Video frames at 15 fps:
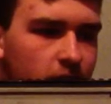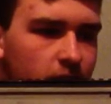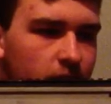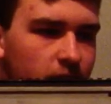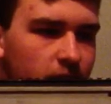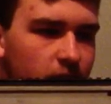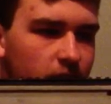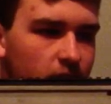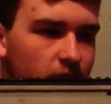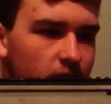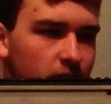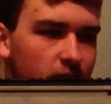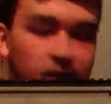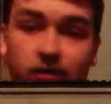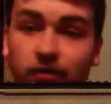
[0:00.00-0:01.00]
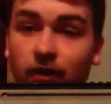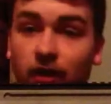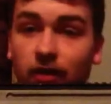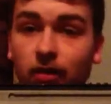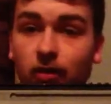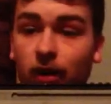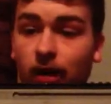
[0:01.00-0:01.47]
of this gun is
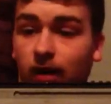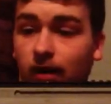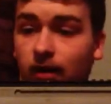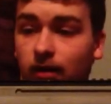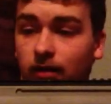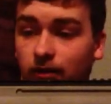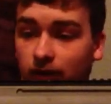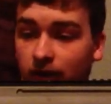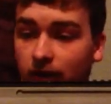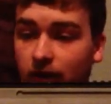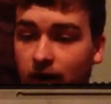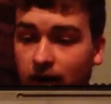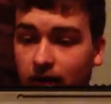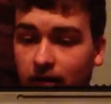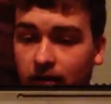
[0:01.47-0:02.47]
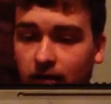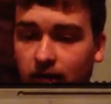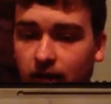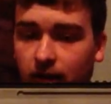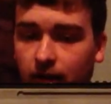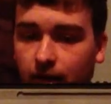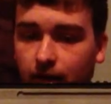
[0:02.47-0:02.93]
very
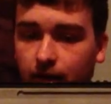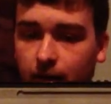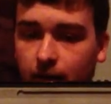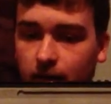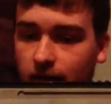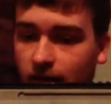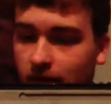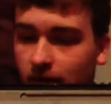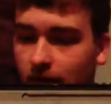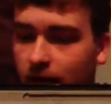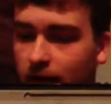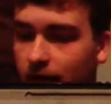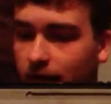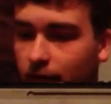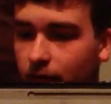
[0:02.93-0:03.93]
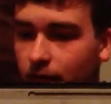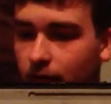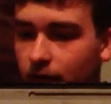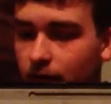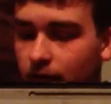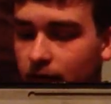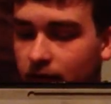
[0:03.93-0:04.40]
nice. There's a lot of
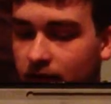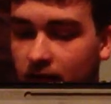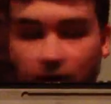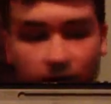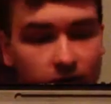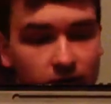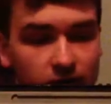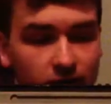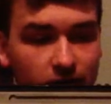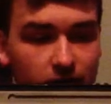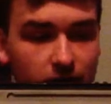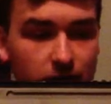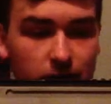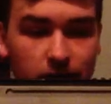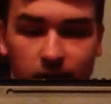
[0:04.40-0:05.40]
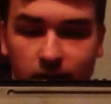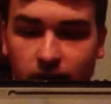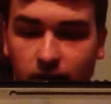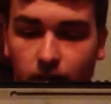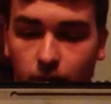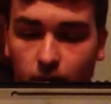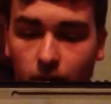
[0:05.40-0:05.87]
different scenarios that can be played
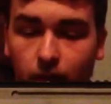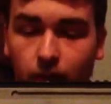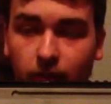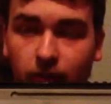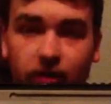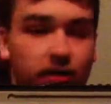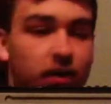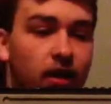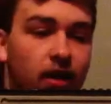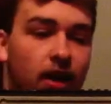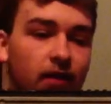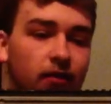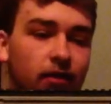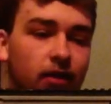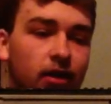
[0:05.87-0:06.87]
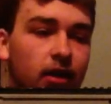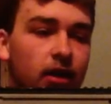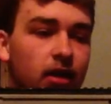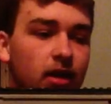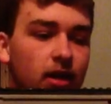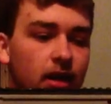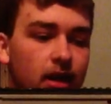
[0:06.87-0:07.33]
through well with this gun having
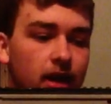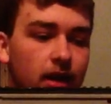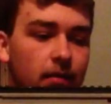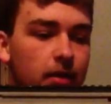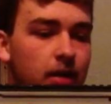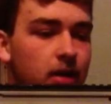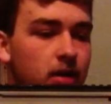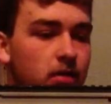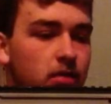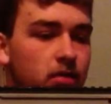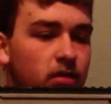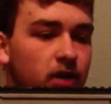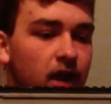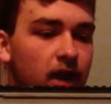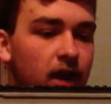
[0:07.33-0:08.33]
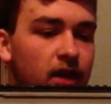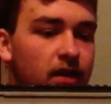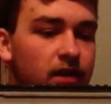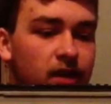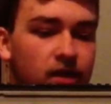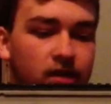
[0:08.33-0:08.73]
it be used as a